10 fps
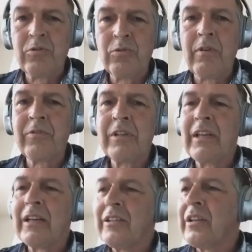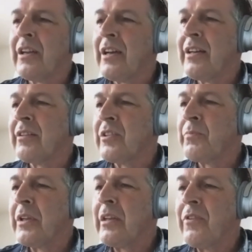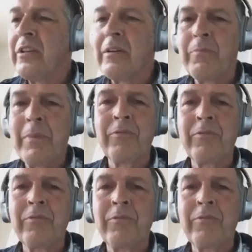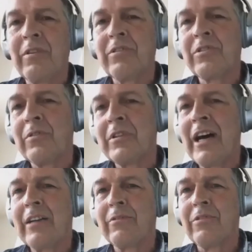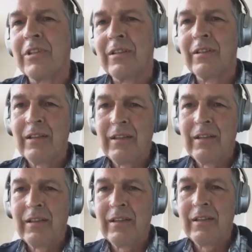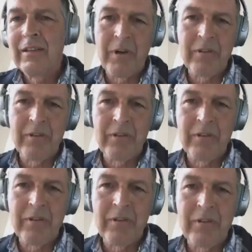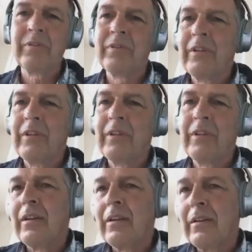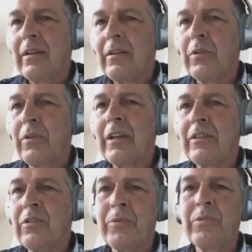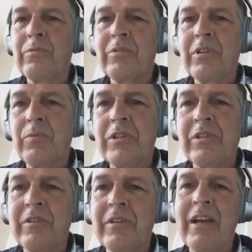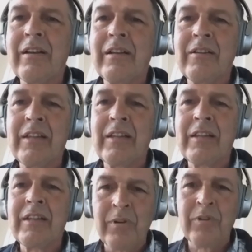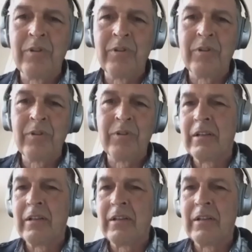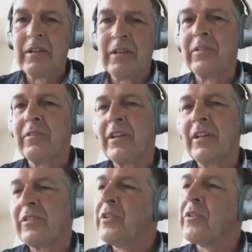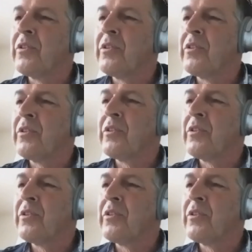or 3 decades ahead, there's really a big future also in hydrogen in our part of the world, looking at the opportunities which are there in the Netherlands, but also in the international context in Europe.